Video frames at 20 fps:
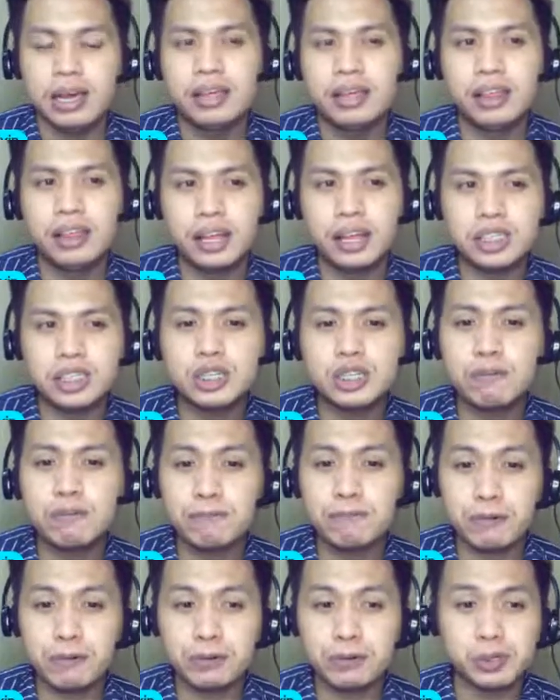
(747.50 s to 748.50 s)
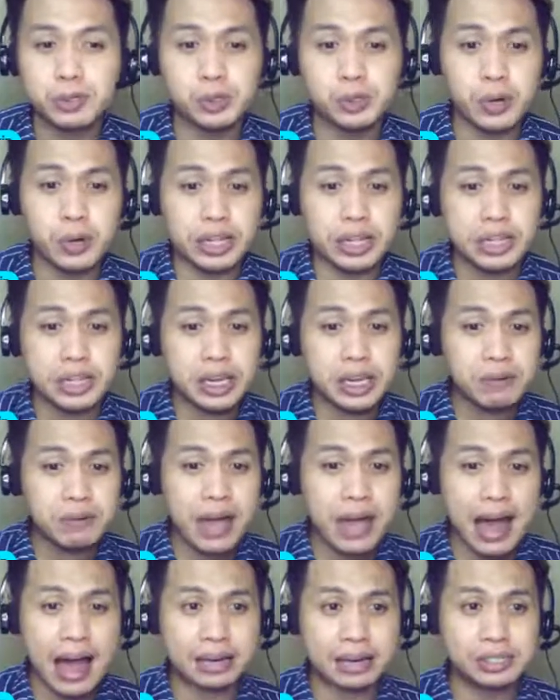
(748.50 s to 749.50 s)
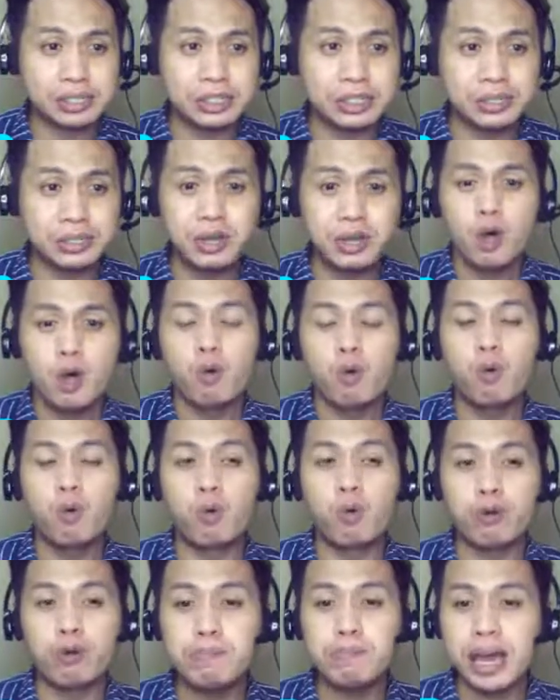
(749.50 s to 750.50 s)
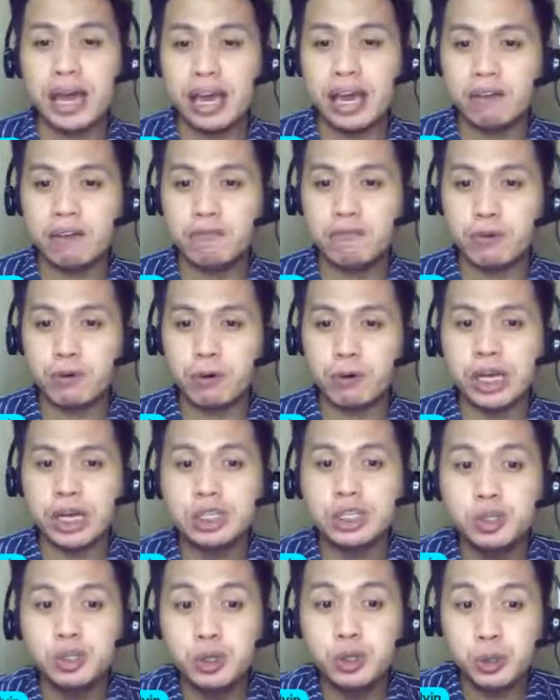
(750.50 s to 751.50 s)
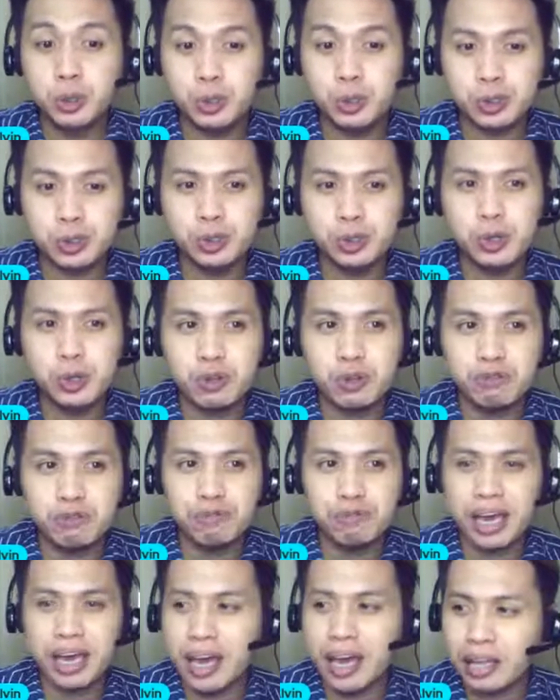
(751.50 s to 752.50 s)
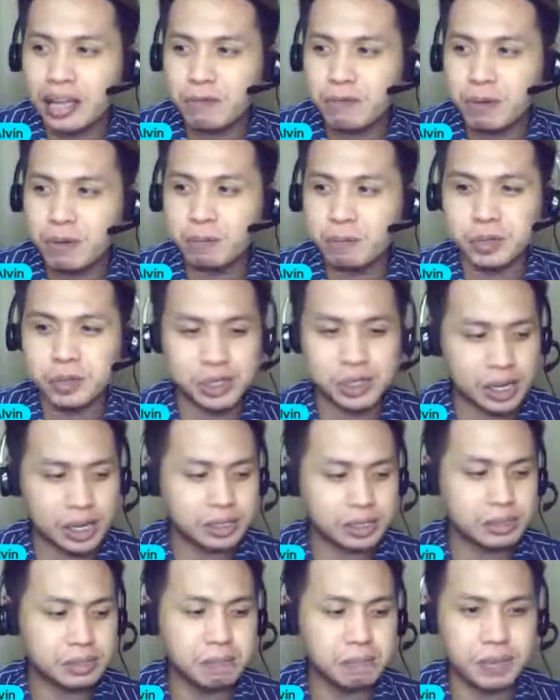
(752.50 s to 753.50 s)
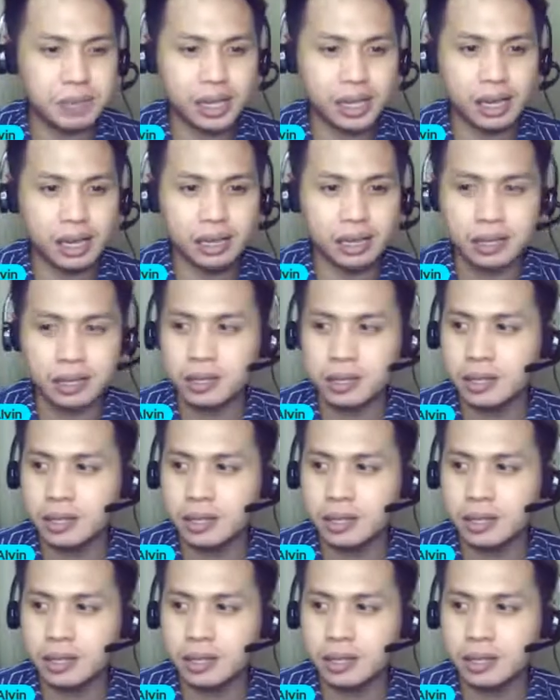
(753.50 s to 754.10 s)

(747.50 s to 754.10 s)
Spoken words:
this refers to an interaction where behavior is used to convey and represent meaning.